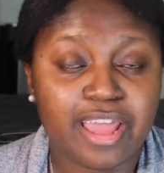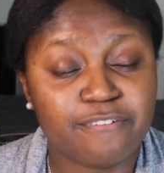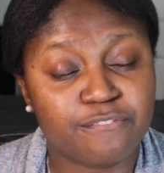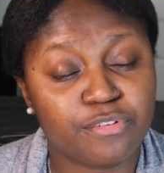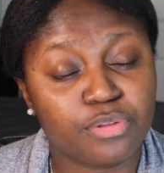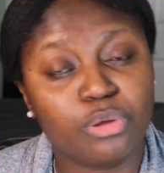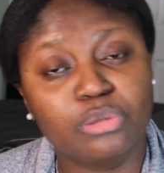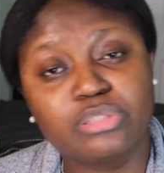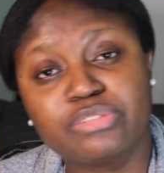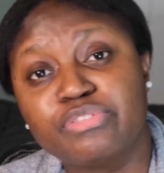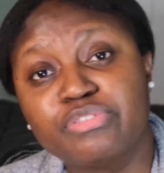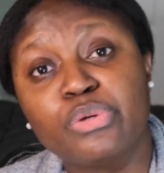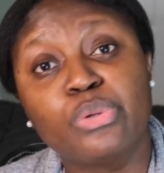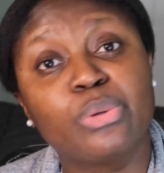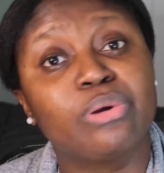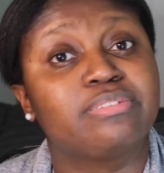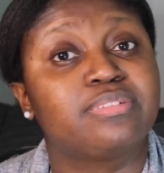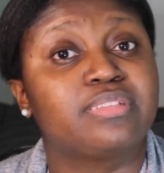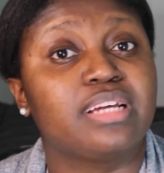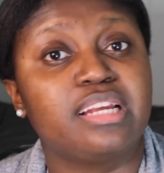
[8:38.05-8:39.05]
And for those of you who
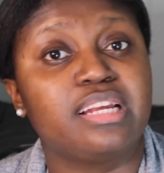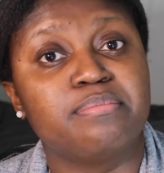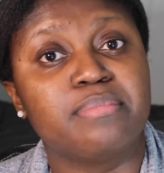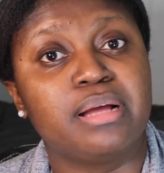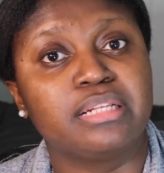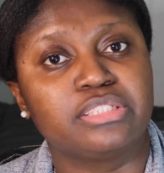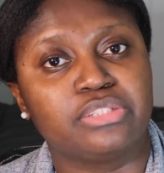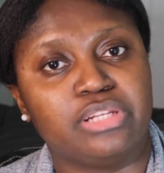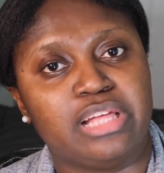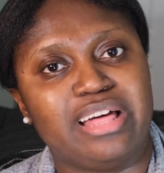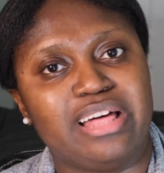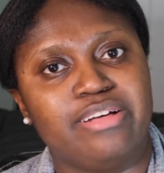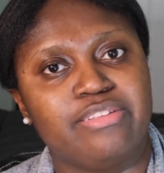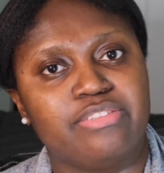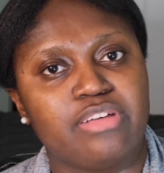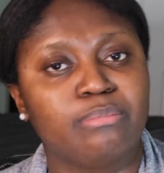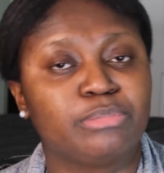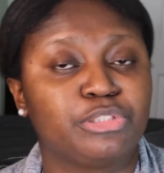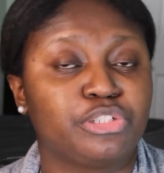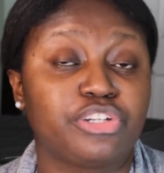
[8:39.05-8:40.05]
have studied mental health,
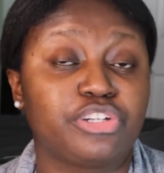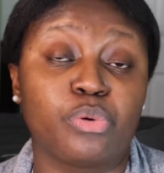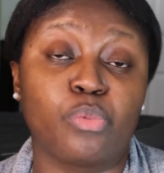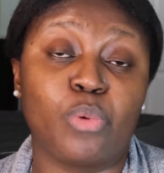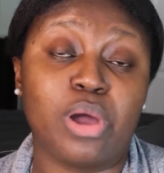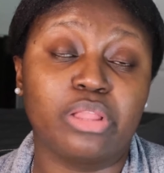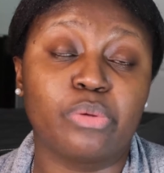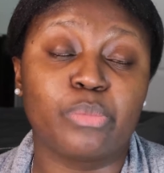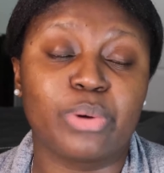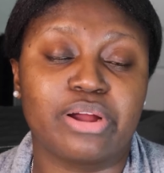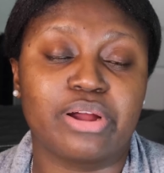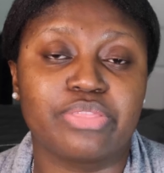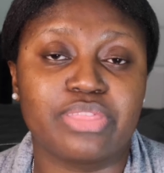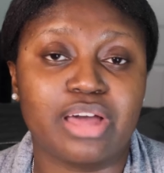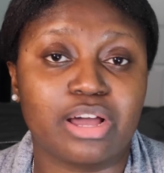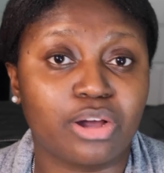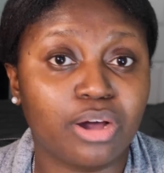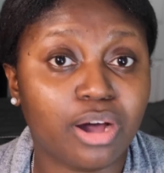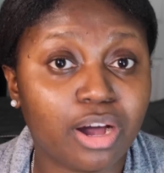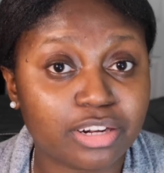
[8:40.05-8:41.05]
I'm sure you're well aware
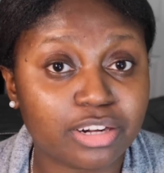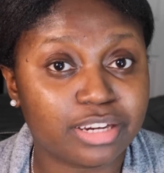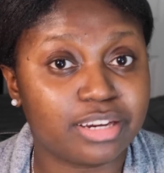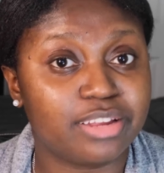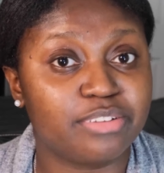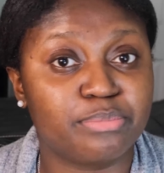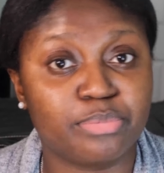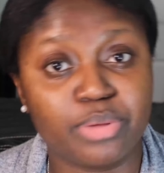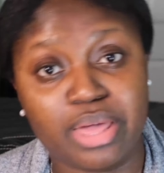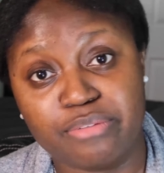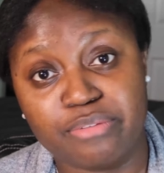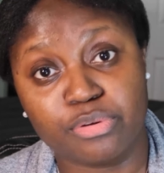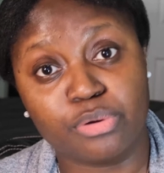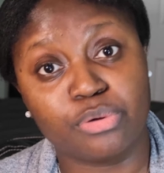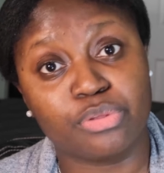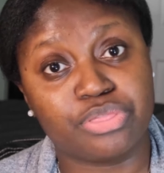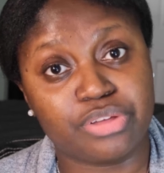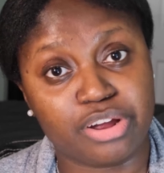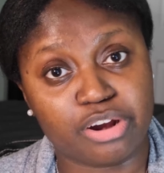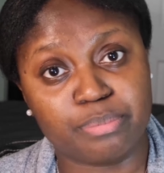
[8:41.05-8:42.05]
that cognitive
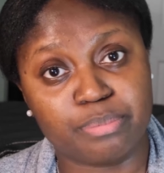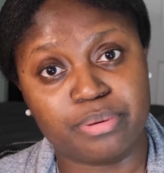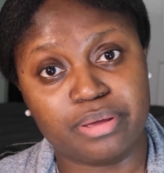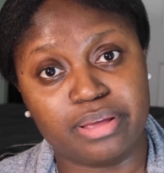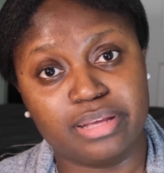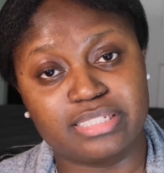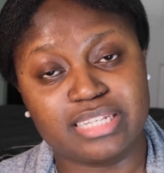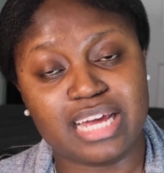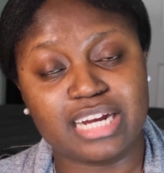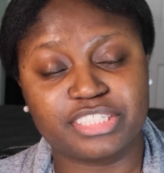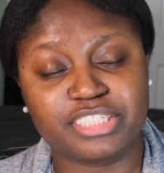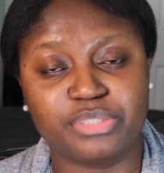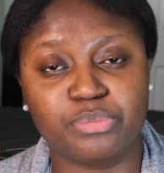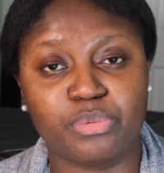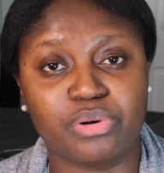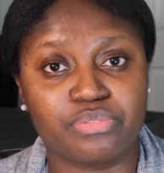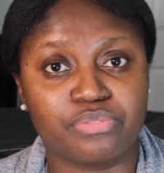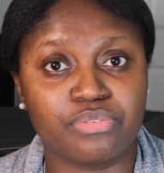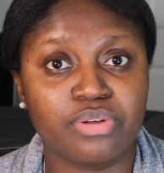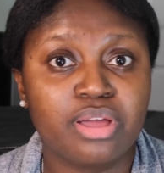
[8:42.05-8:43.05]
behavioral therapy is actually
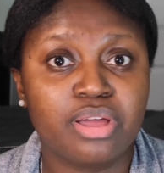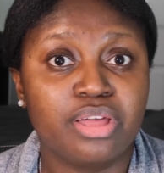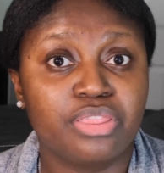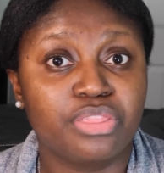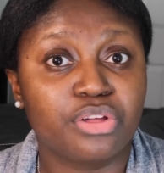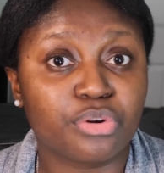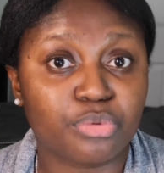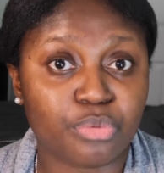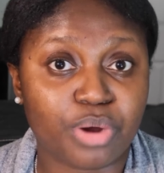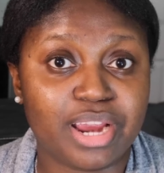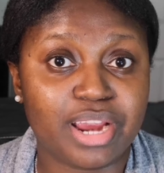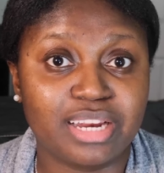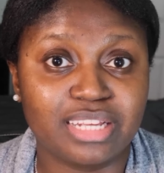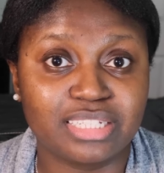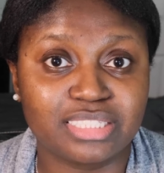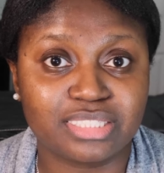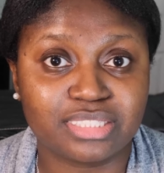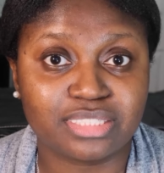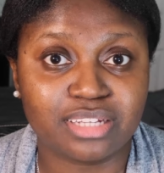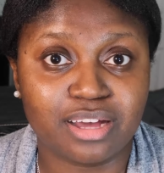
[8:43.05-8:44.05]
one of the
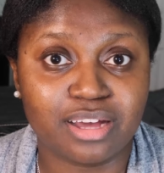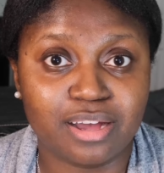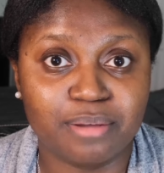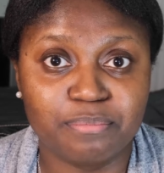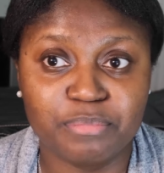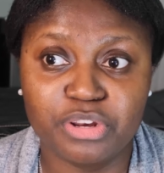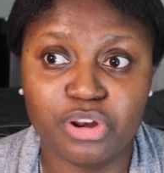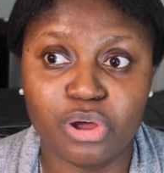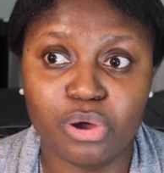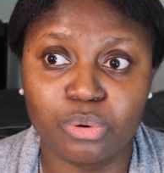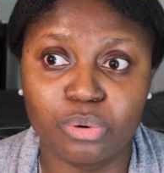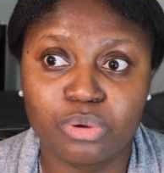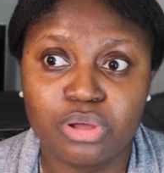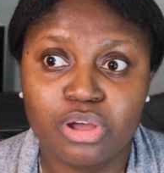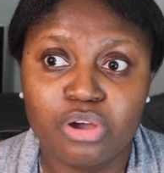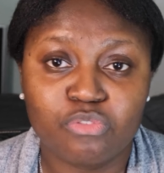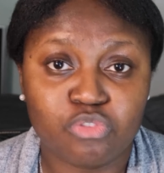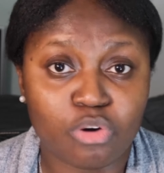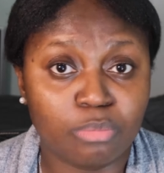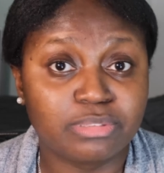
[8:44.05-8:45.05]
greatest,
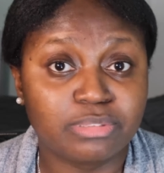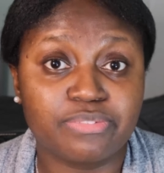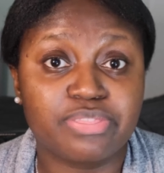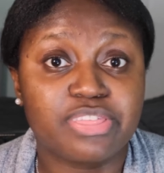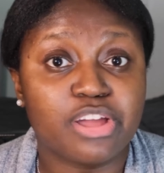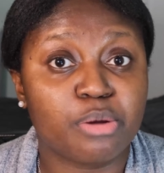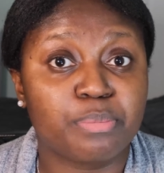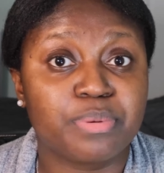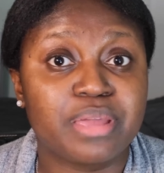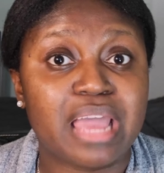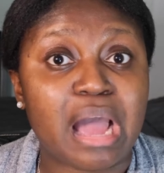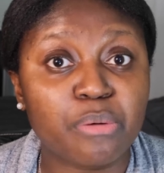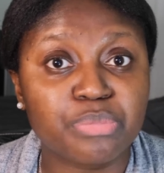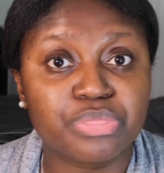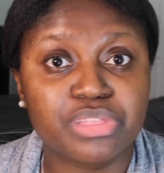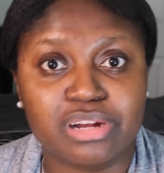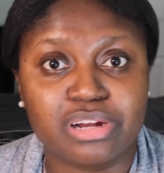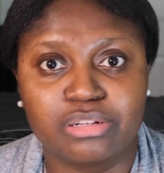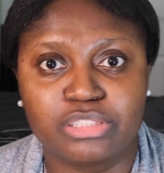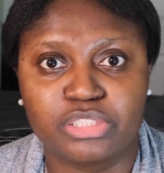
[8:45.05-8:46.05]
forms of therapy out
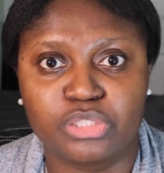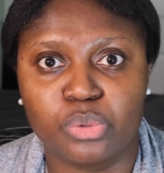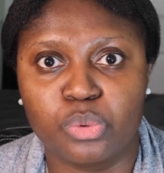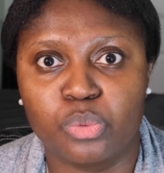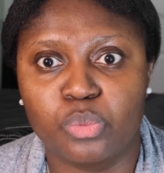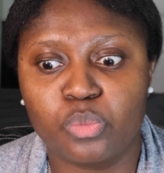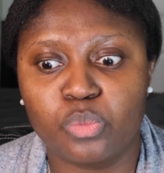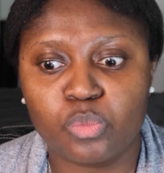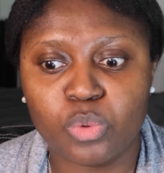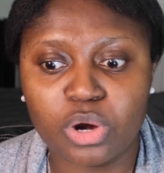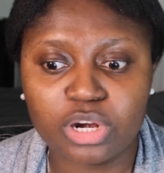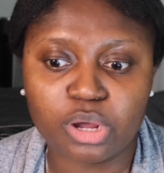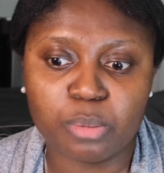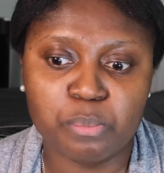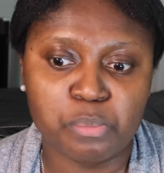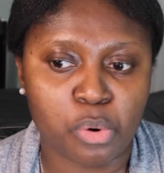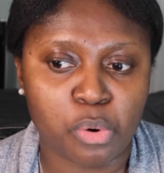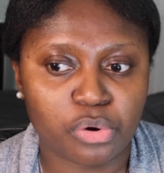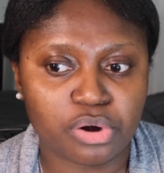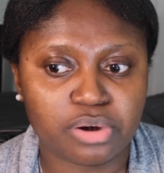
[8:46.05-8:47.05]
there. So one
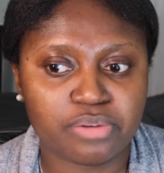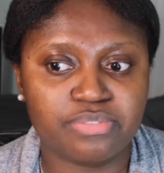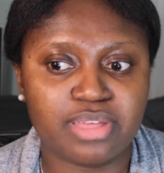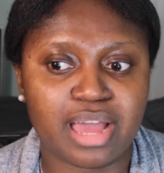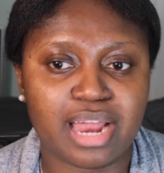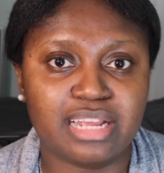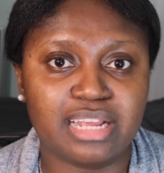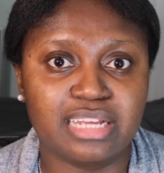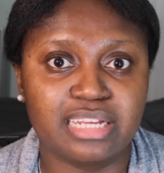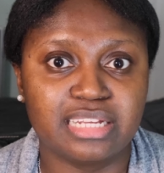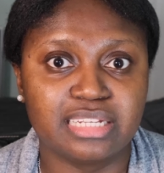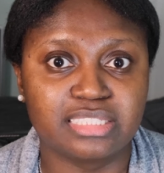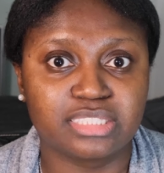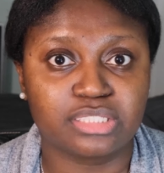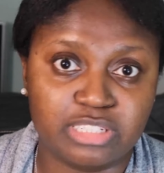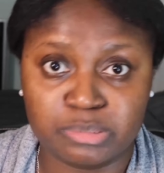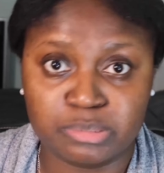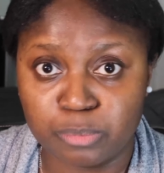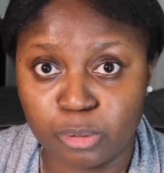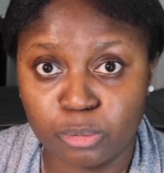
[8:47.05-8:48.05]
component of that is
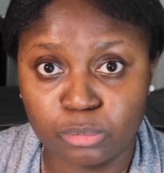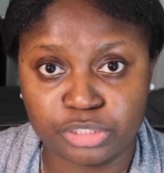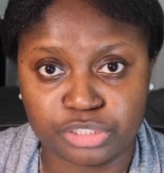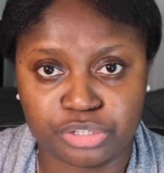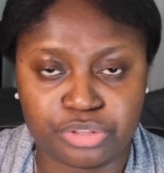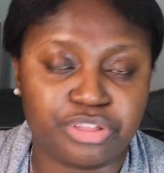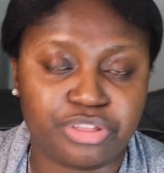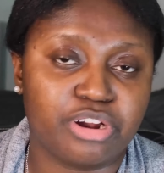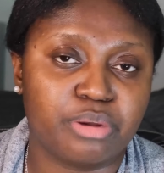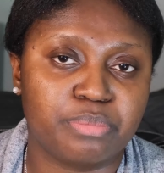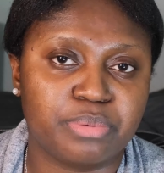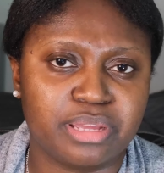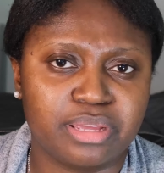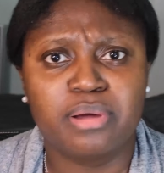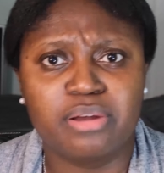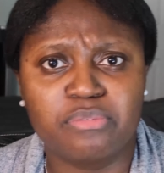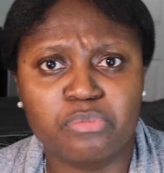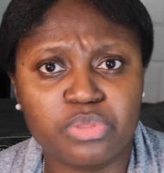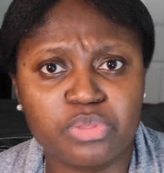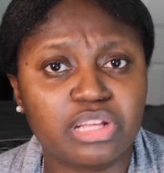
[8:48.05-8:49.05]
exposure therapy.
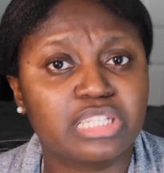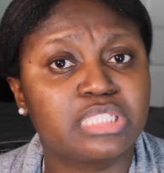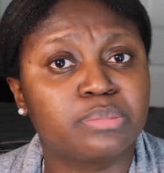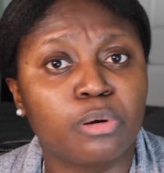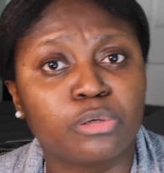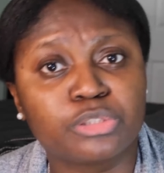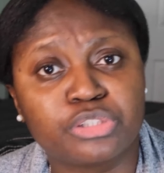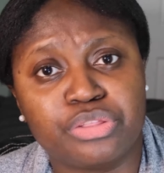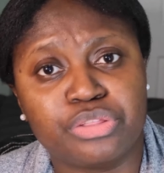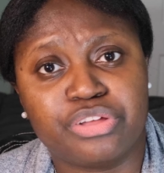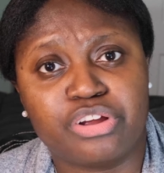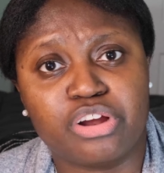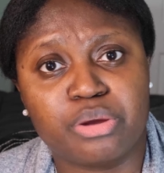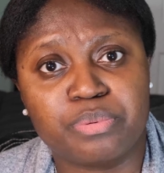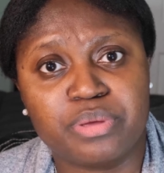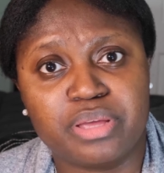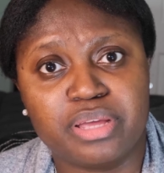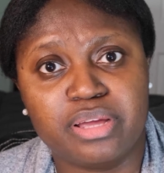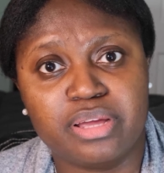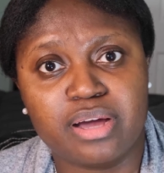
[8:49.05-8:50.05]
But with exposure
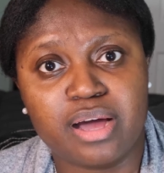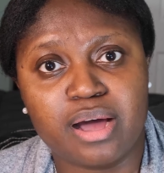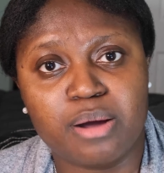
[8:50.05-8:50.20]
therapy,